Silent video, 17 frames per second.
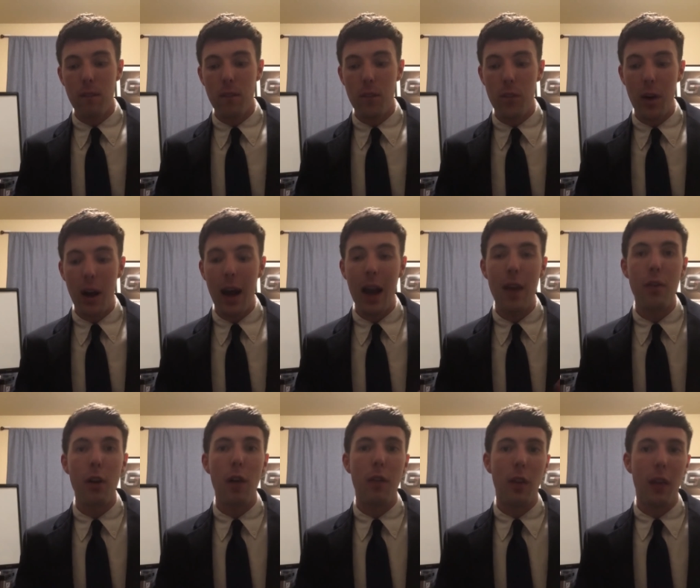
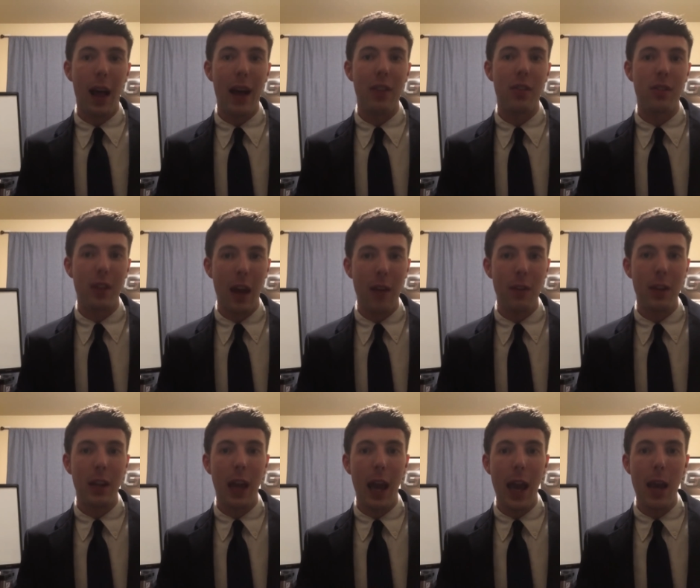Five of the last
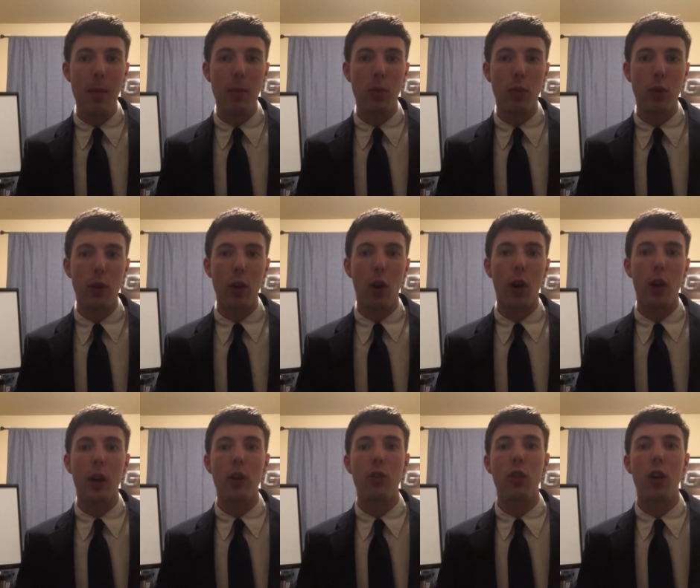seven games between
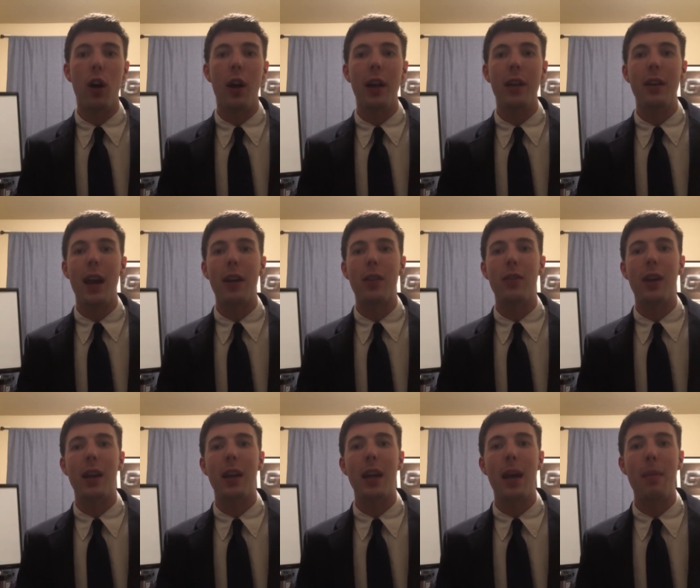Arkansas and Texas
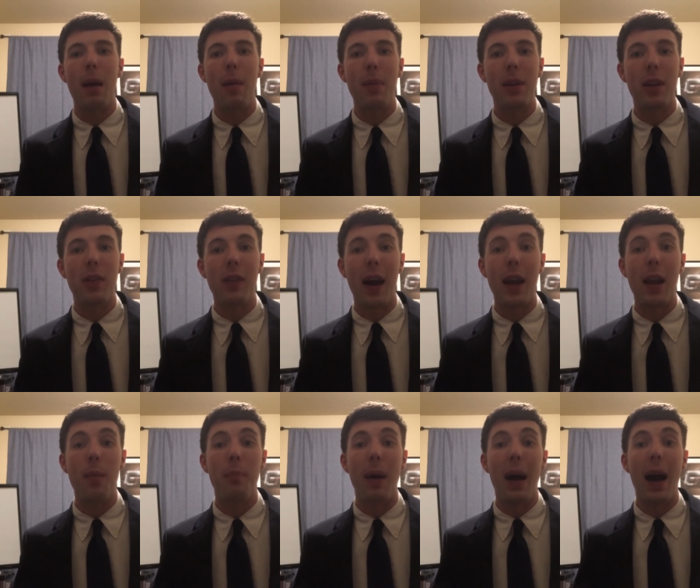A&M have been
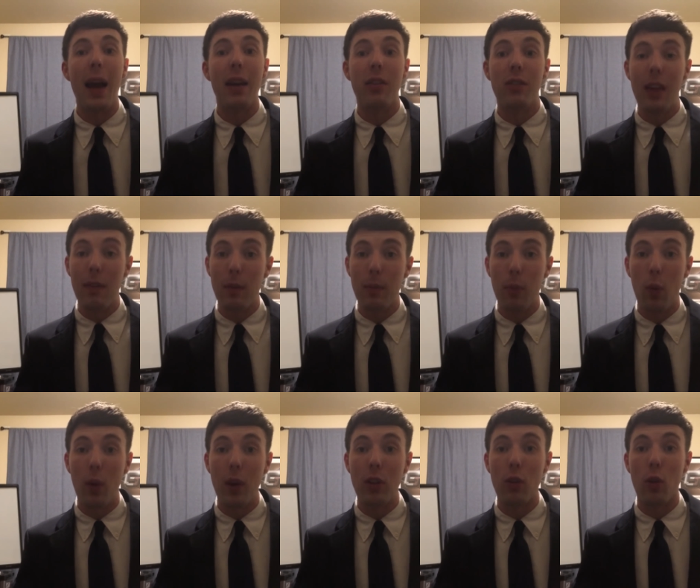decided by seven
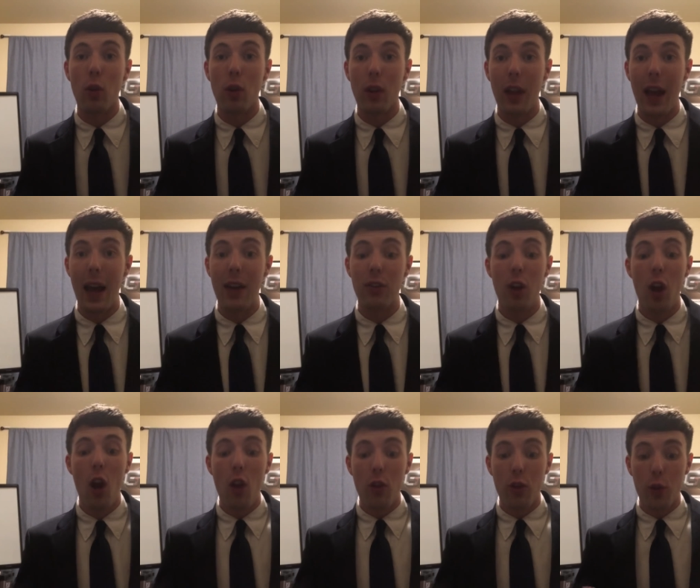points or less.
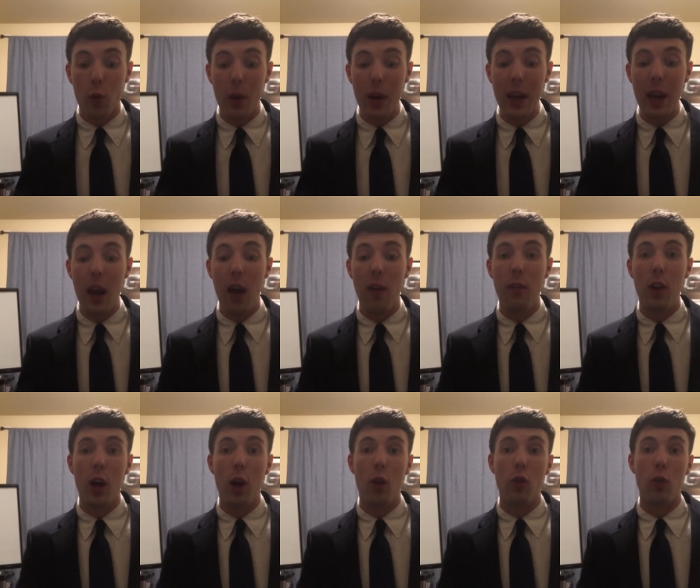Three of
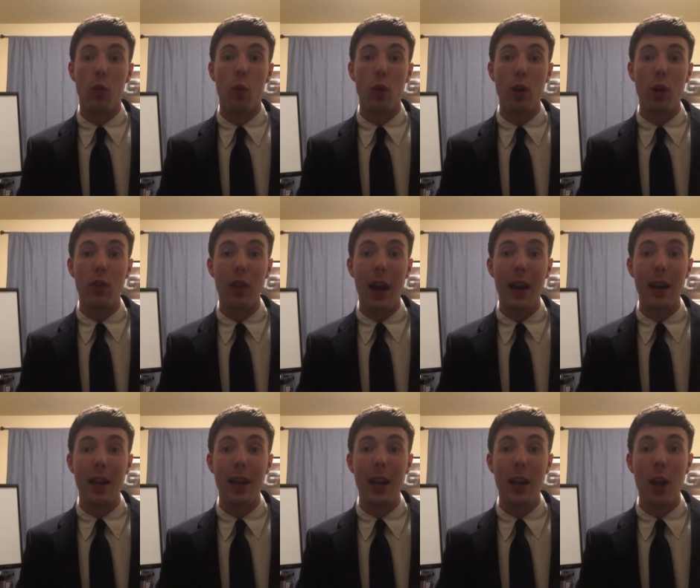those were
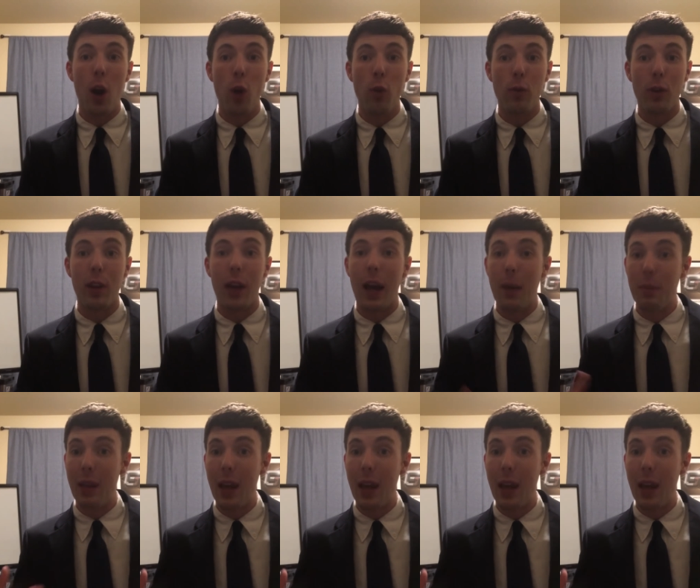decided in overtime.